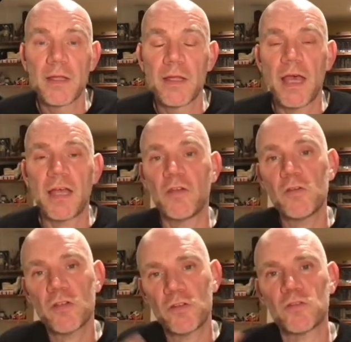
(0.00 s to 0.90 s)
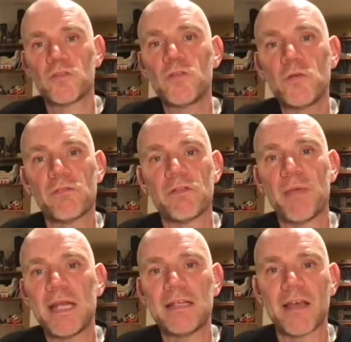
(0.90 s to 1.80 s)
And those are just two of the
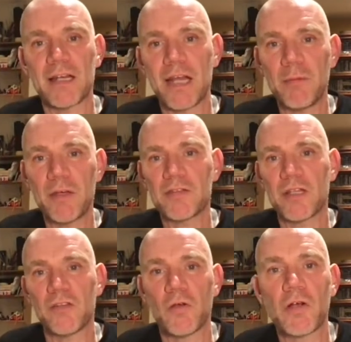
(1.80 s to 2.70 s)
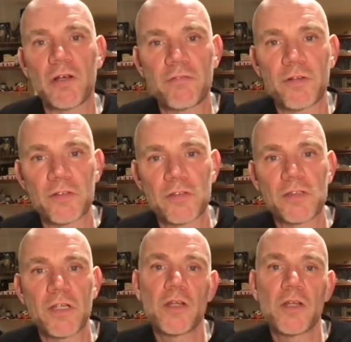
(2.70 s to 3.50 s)
many dynamics that geographers